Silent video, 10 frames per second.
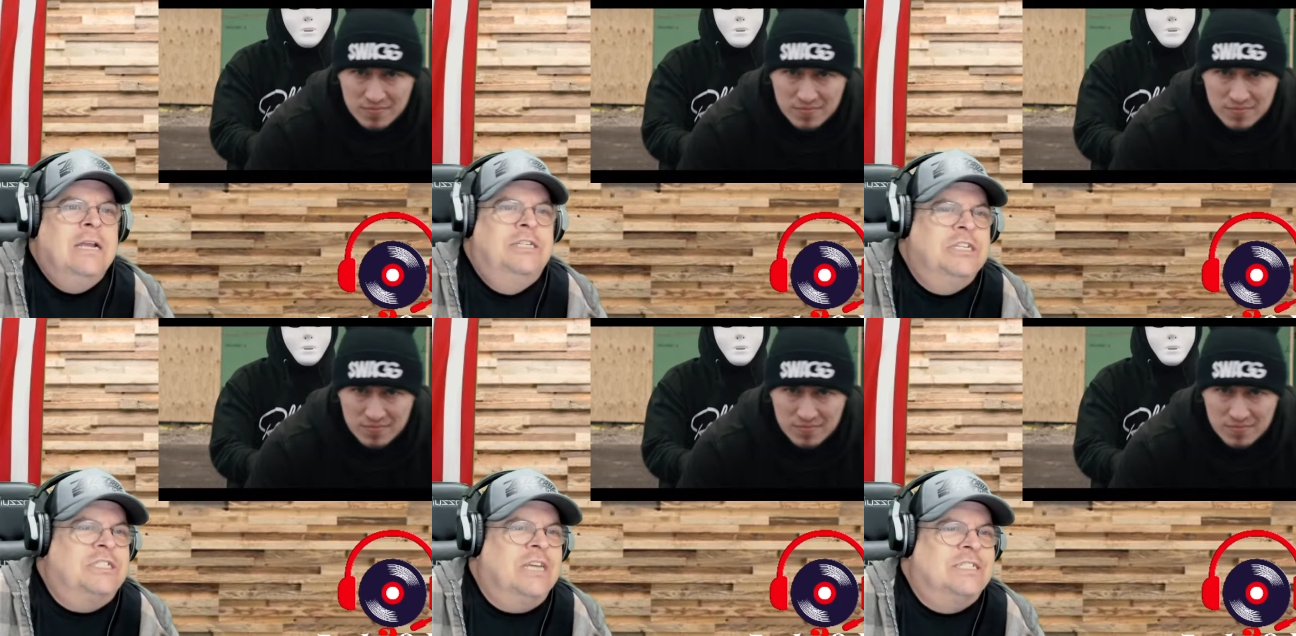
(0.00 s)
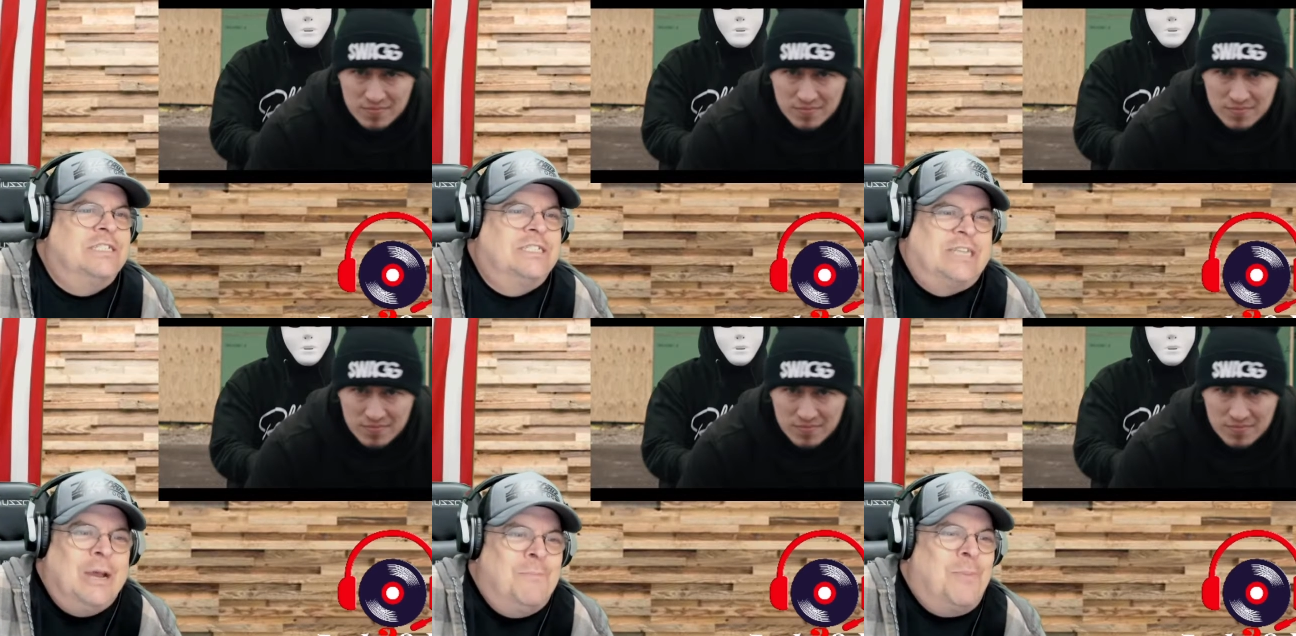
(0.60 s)
Speaker 1: Just a
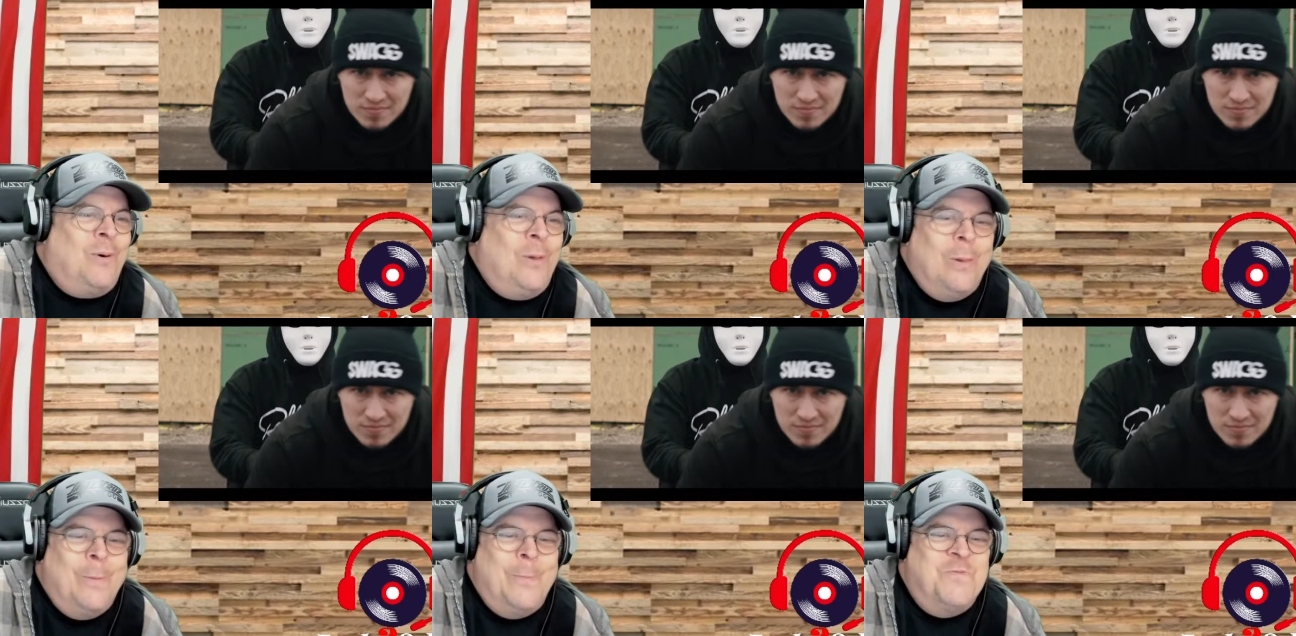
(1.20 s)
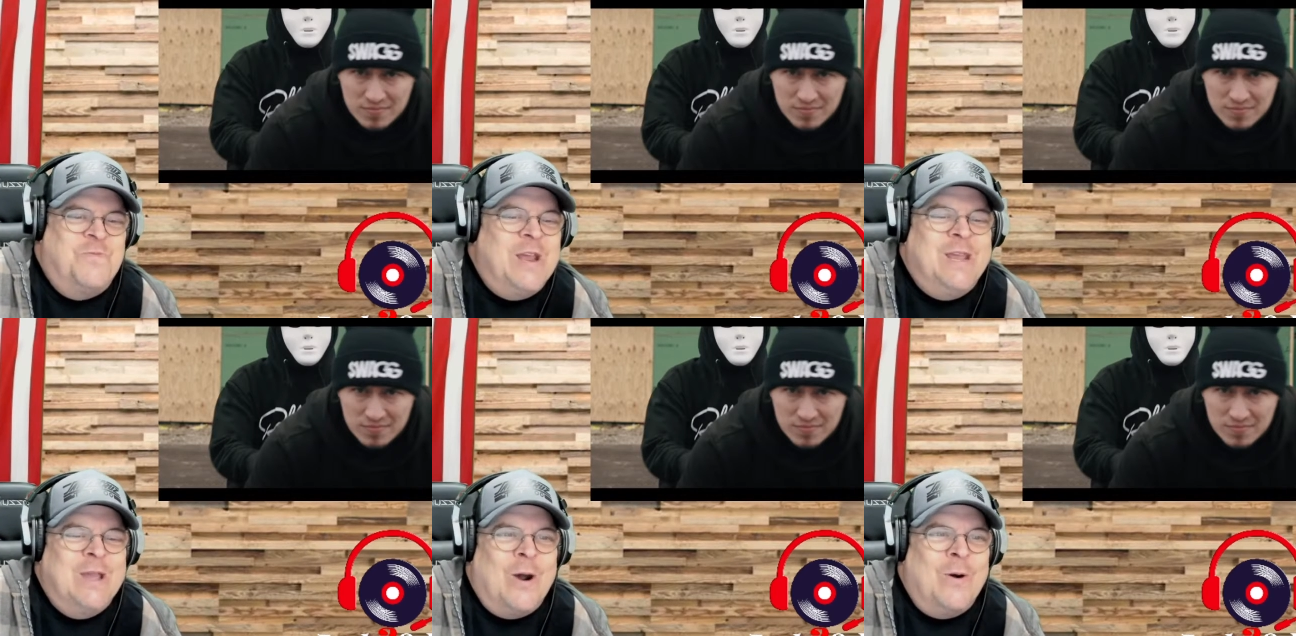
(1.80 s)
simple
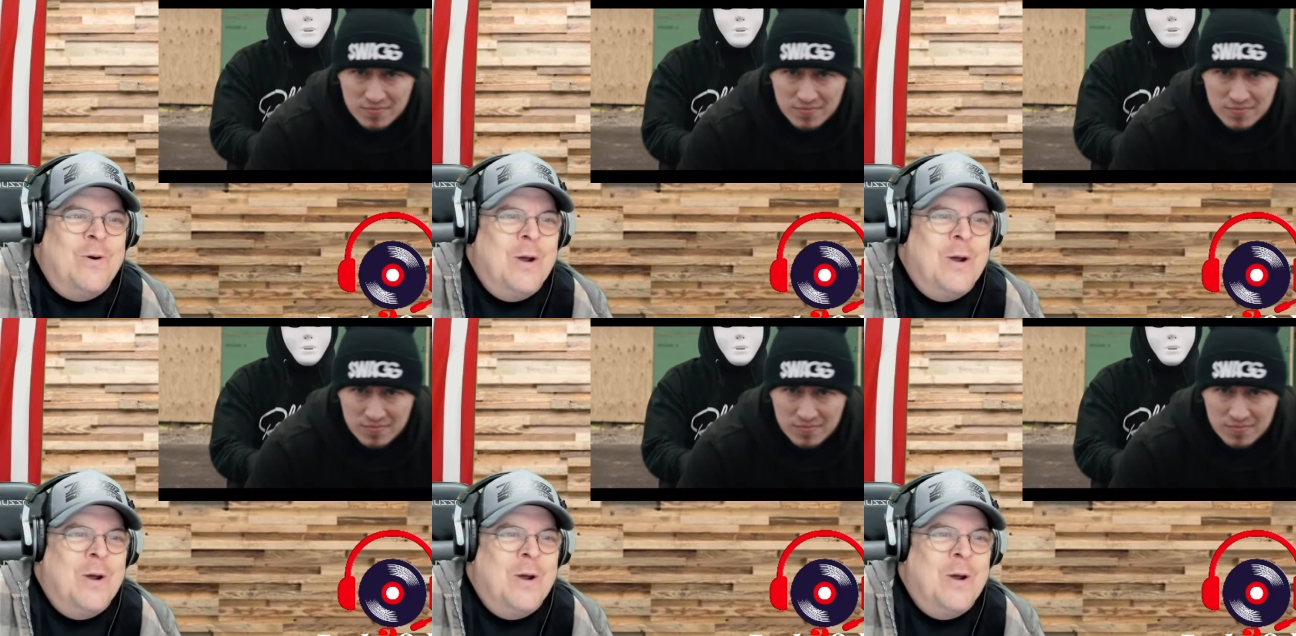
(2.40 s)
video.